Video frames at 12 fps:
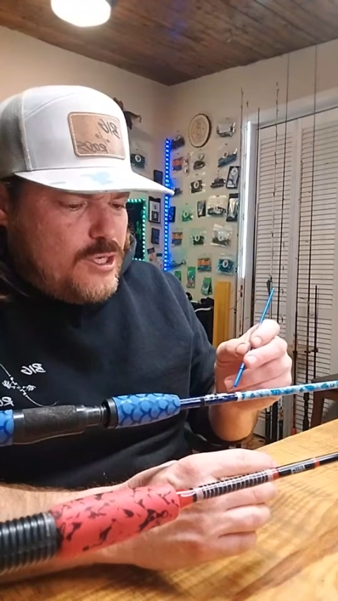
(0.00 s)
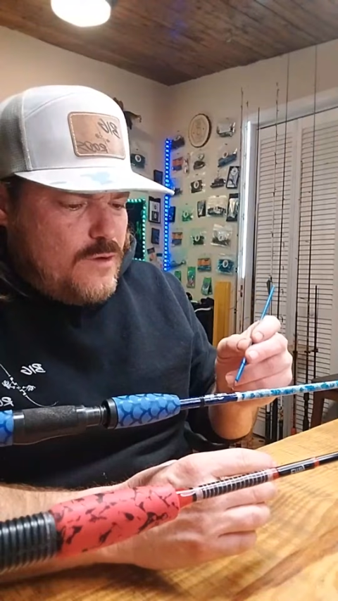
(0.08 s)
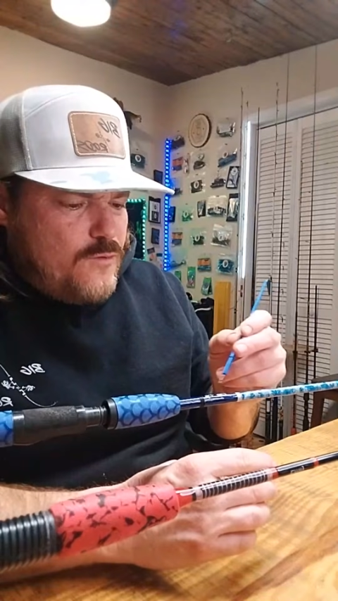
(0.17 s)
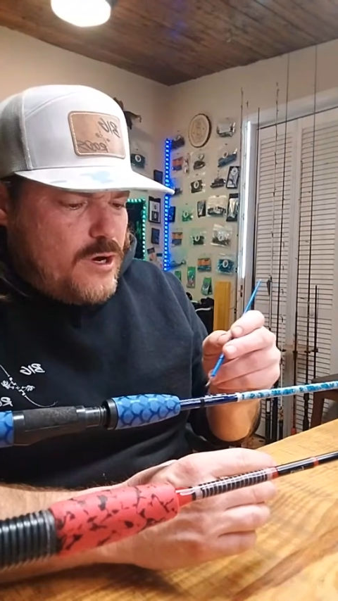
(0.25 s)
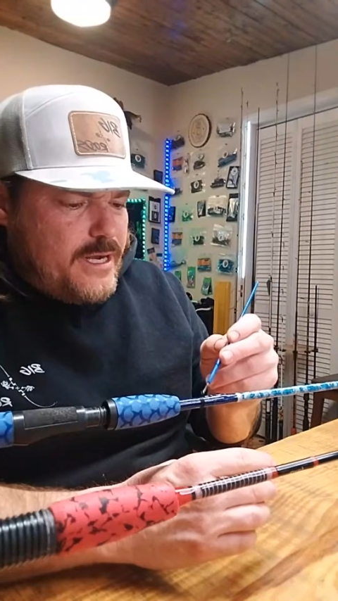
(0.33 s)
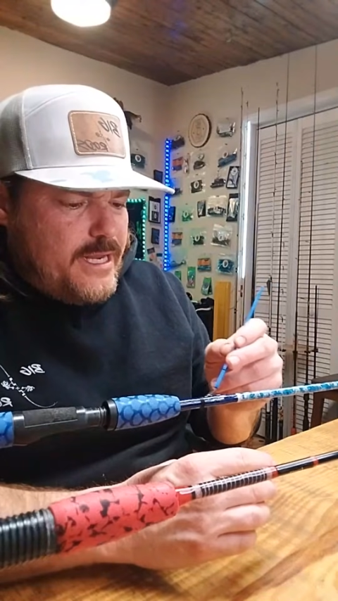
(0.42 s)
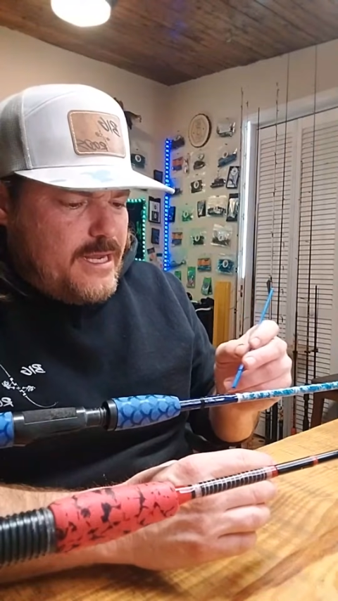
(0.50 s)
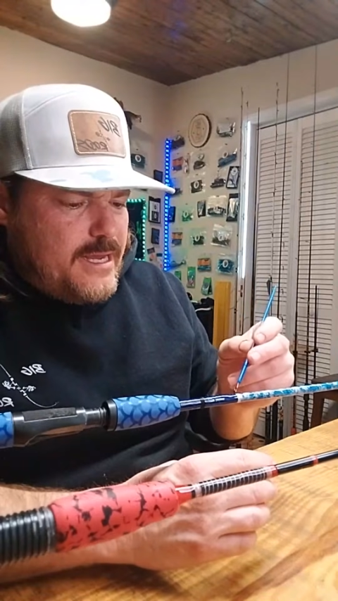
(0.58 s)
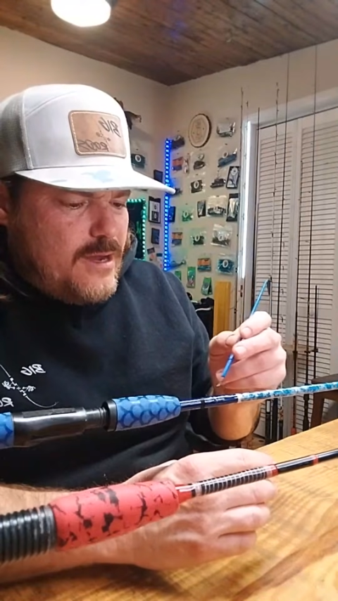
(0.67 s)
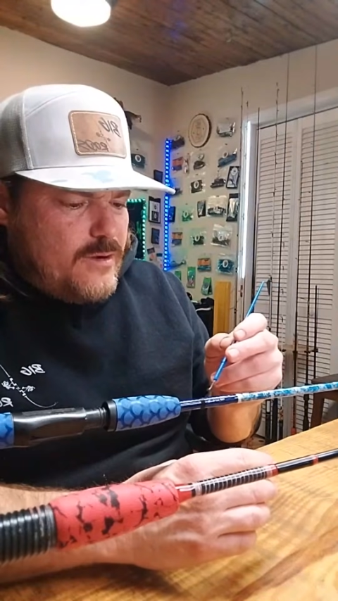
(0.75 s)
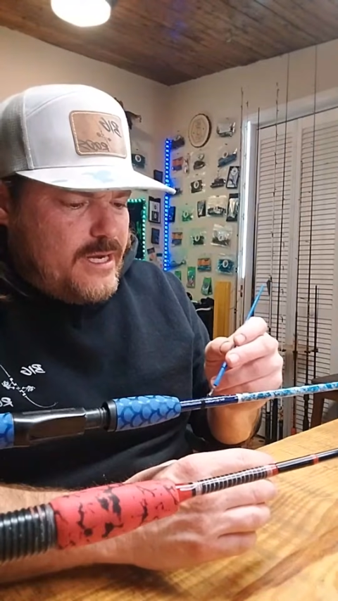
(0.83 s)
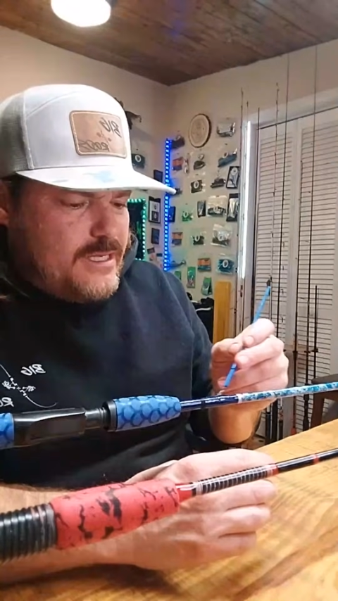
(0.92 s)
over our
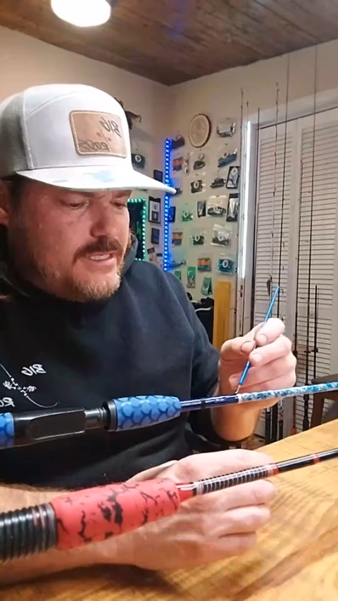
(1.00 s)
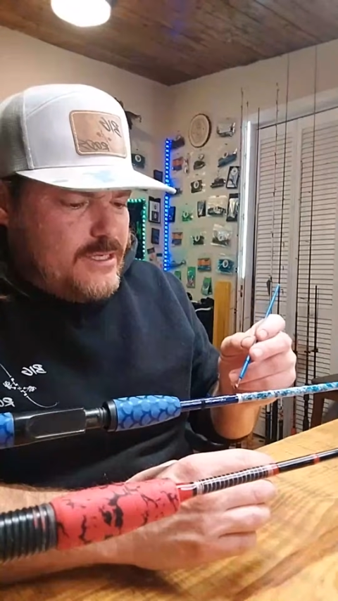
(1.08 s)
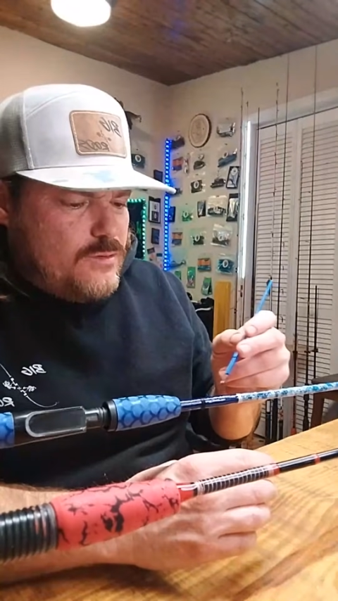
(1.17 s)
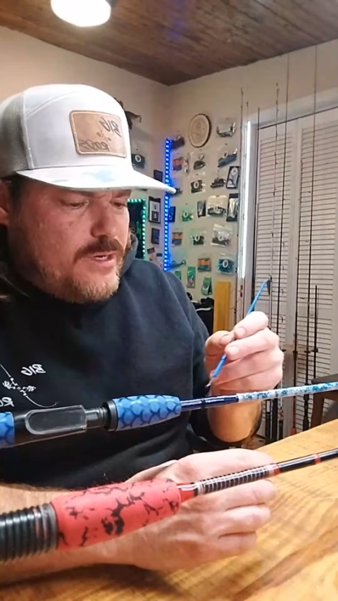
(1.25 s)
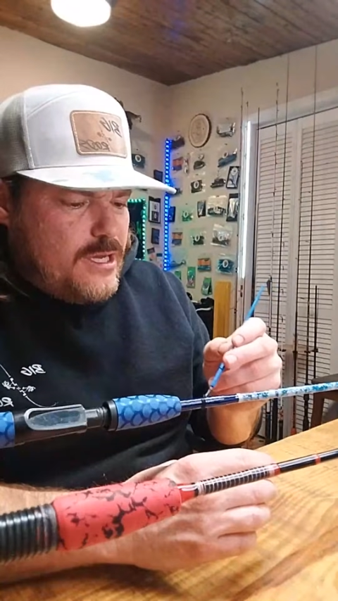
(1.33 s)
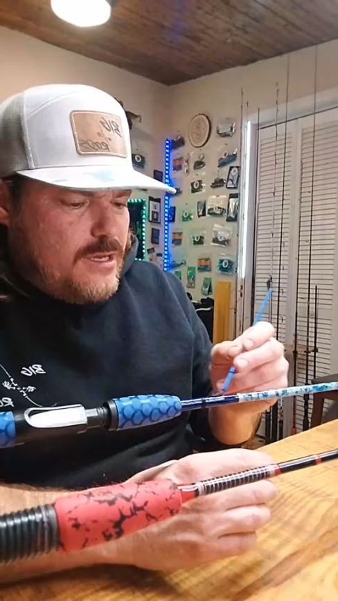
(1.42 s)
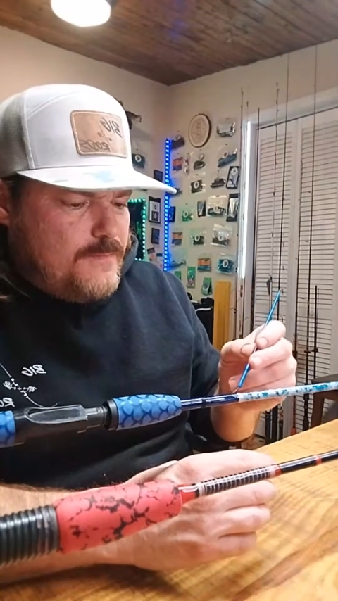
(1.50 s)
decal. Get it sealed up.